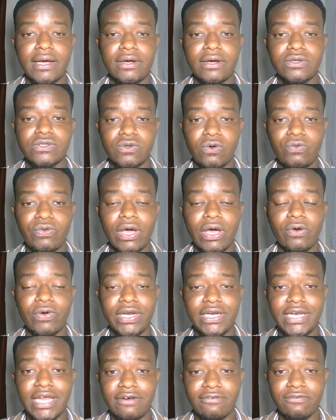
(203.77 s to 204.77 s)
So we are already
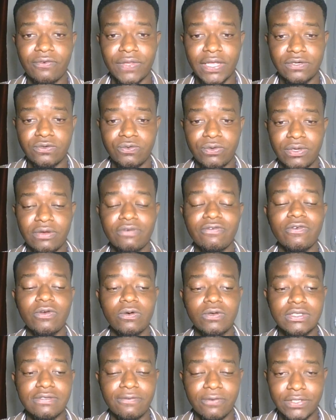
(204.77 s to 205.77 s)
done for that week. If we
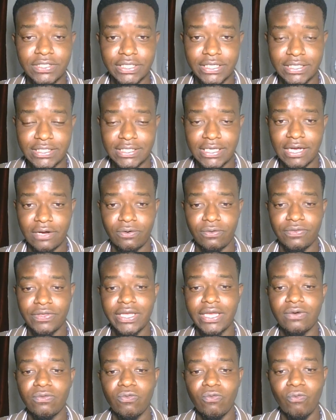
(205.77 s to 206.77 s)
lose four trades in a row,
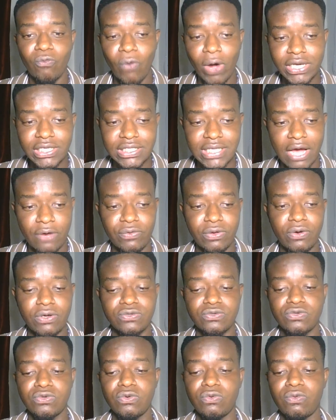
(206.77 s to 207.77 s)
then what are we going
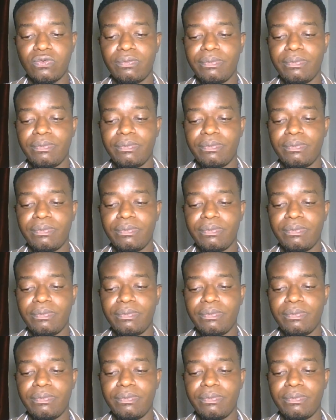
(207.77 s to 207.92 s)
to do?